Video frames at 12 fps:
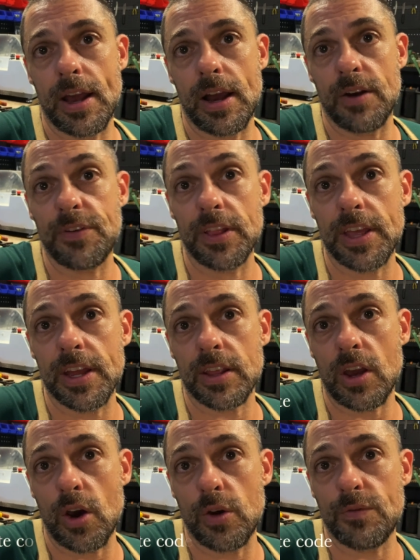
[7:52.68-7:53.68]
affiliate
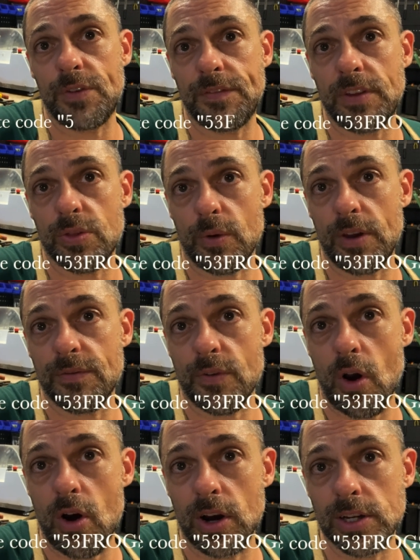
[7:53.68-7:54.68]
code
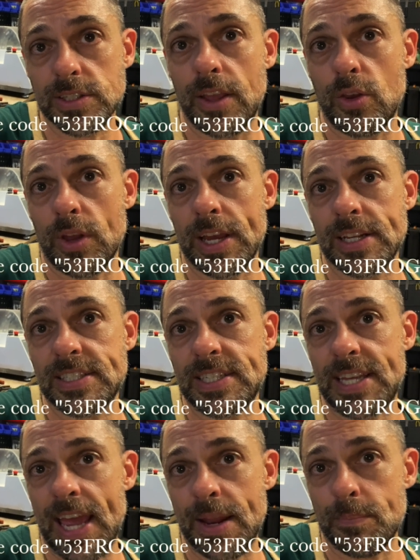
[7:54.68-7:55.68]
53frogs, you'll get
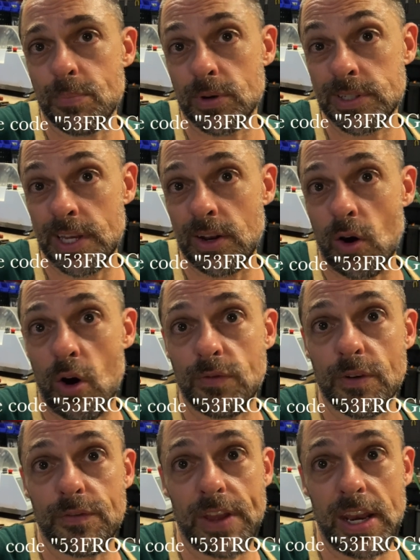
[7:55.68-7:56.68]
10%
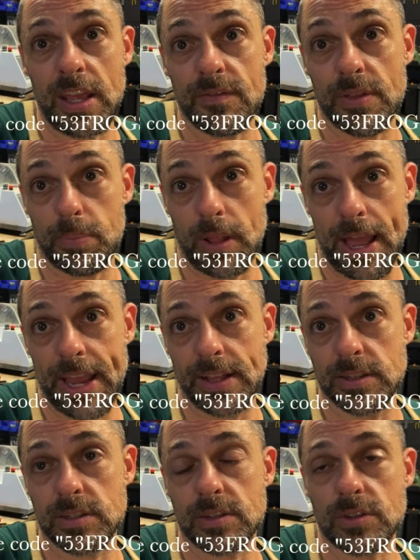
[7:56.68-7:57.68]
off of any of the
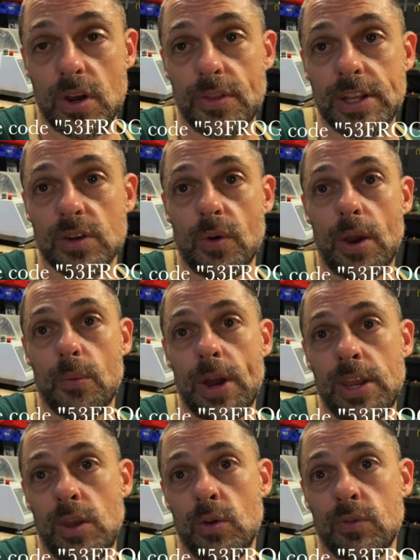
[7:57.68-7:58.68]
blades. So that's a great
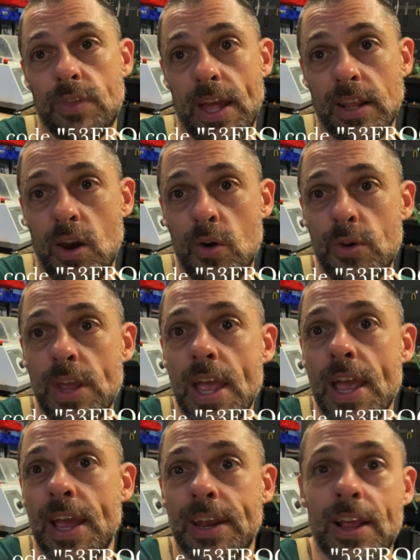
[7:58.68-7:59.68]
way to use that code
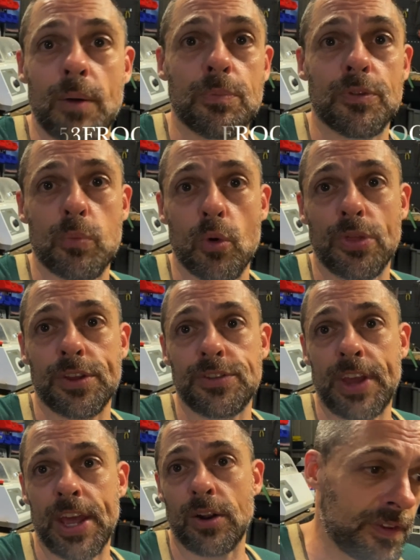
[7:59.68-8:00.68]
and to help support the
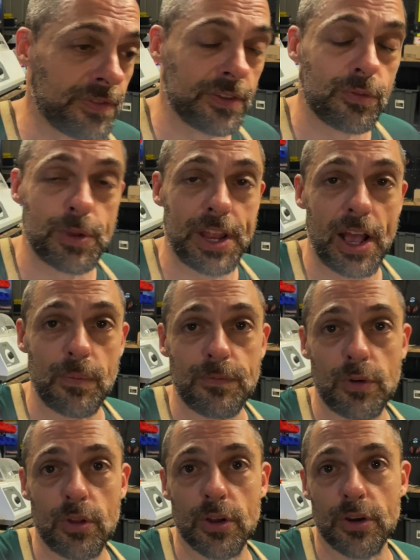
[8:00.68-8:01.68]
channel. If this has been
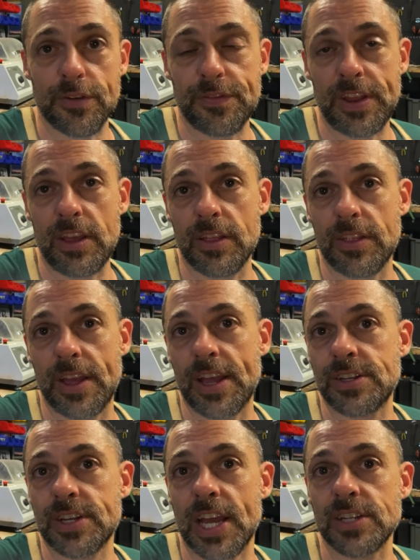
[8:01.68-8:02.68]
helpful, or if any of the
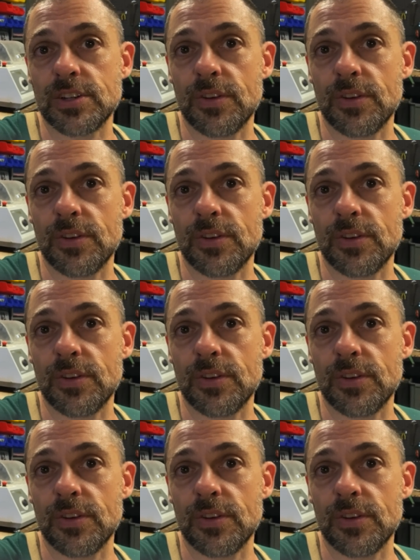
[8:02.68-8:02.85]
educational